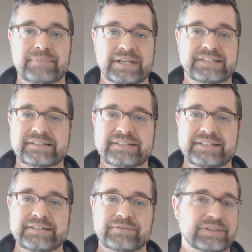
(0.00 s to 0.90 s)

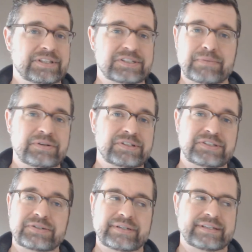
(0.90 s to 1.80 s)
Basically, what this mode is
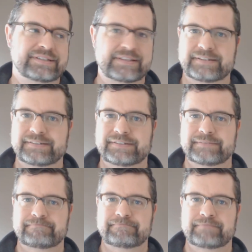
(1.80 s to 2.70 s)
doing is
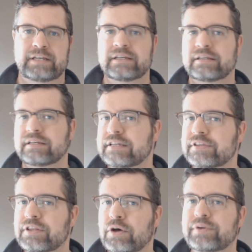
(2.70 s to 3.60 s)
this.
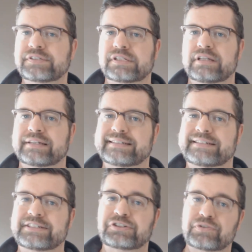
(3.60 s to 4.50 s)
Even though we've
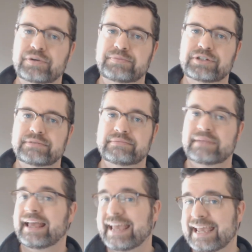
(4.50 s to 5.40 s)
selected description
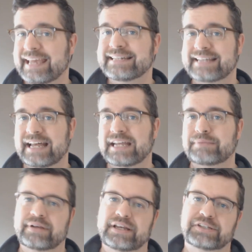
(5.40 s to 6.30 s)
and
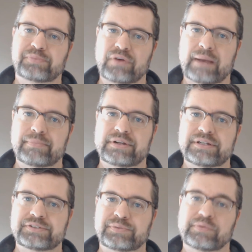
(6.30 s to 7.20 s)
type as
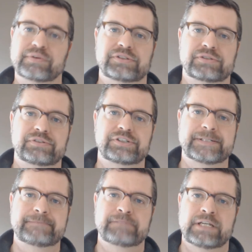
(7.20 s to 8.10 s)
properties we want to search
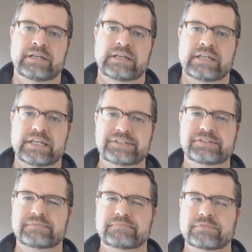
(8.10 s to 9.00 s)
in,
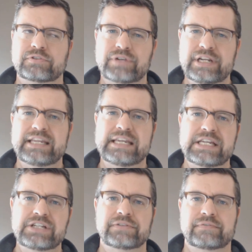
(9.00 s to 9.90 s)
it's treating
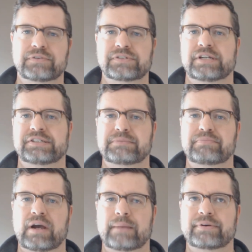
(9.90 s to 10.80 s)
each of those custom
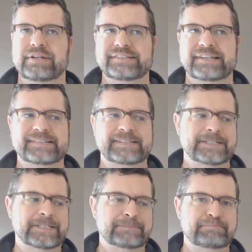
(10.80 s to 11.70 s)
properties as
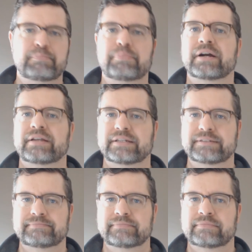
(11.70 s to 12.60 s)
a bucket.